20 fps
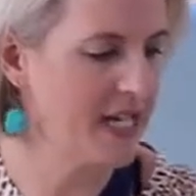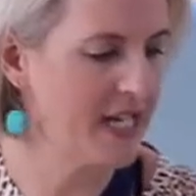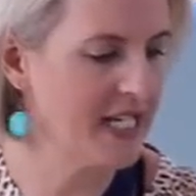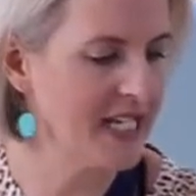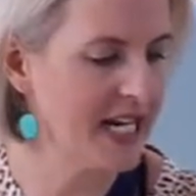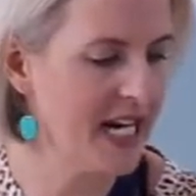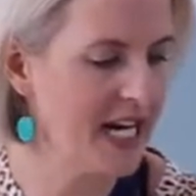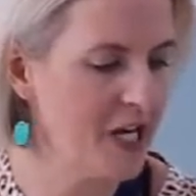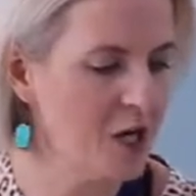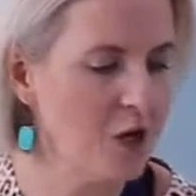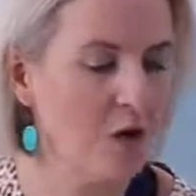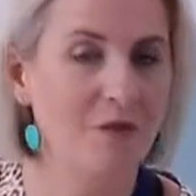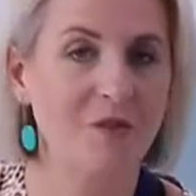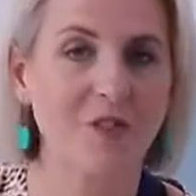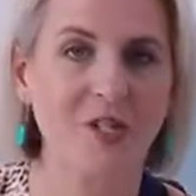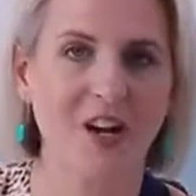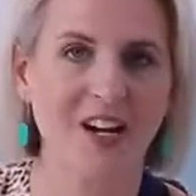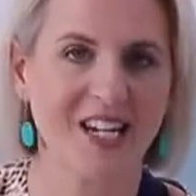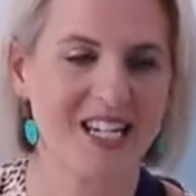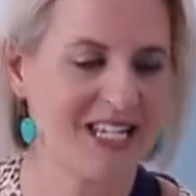A tin of
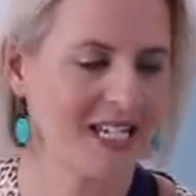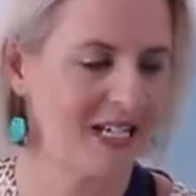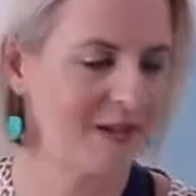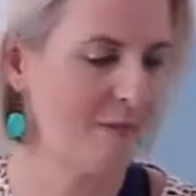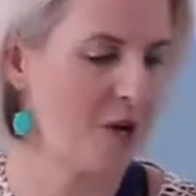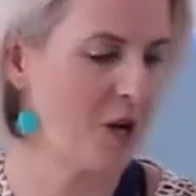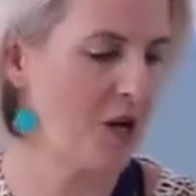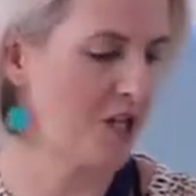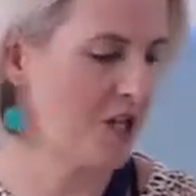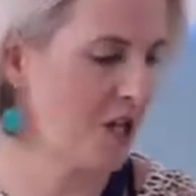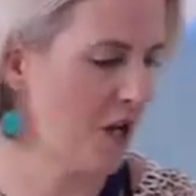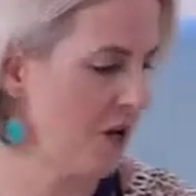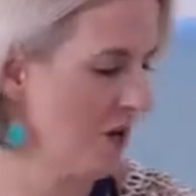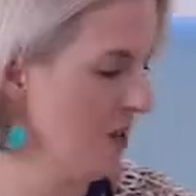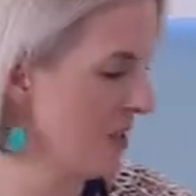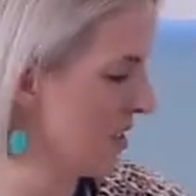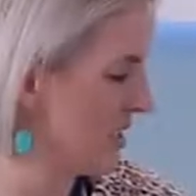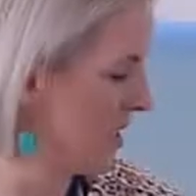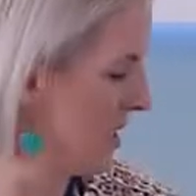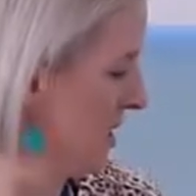diced
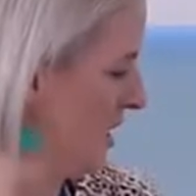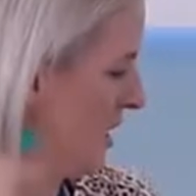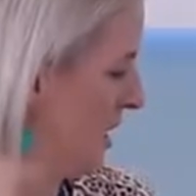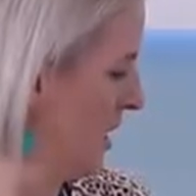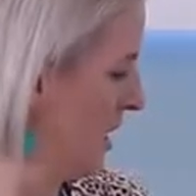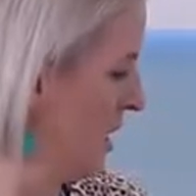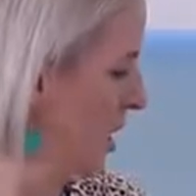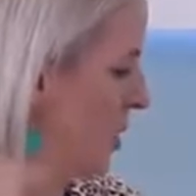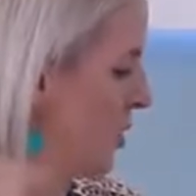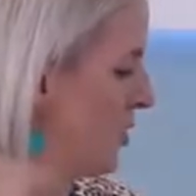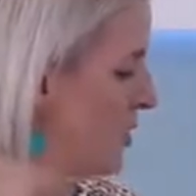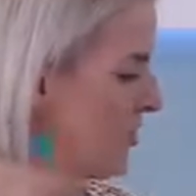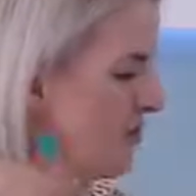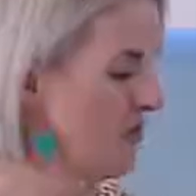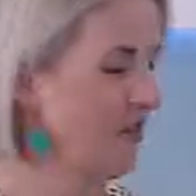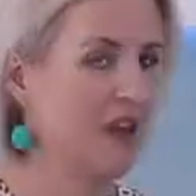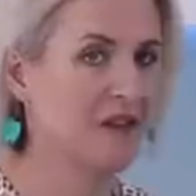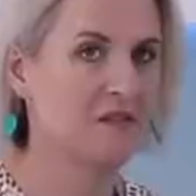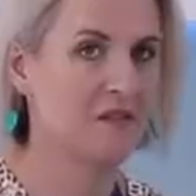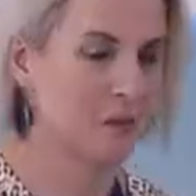tomatoes. Use the
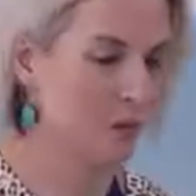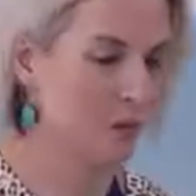flavoured